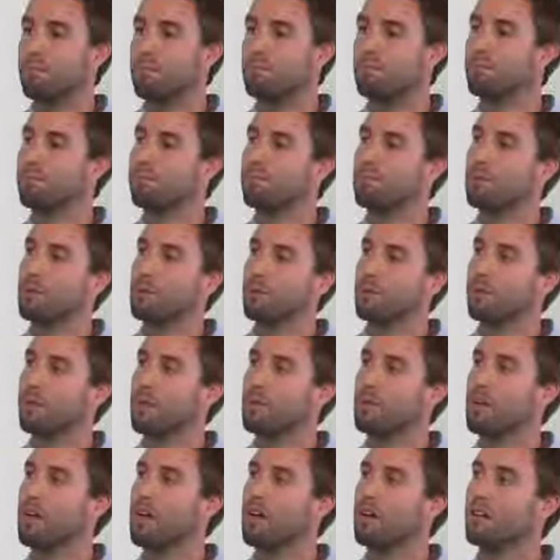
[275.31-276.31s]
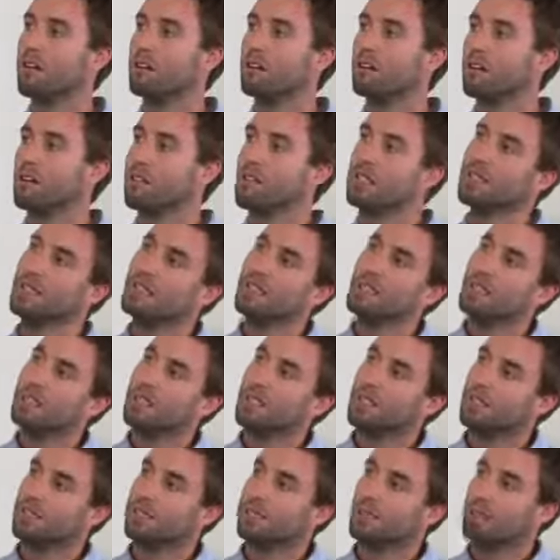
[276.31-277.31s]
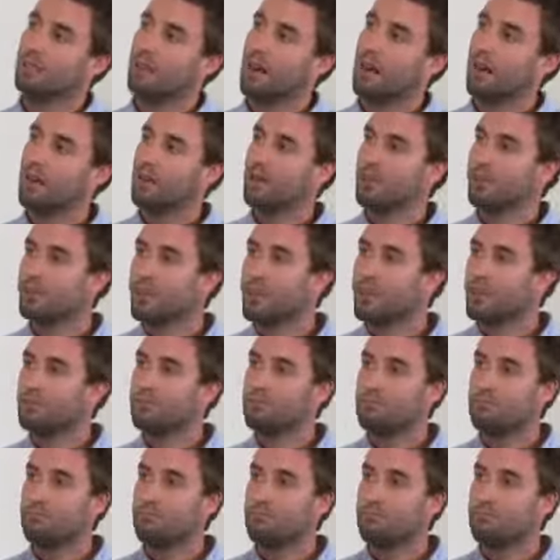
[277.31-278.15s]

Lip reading: but most of them are, how do you say,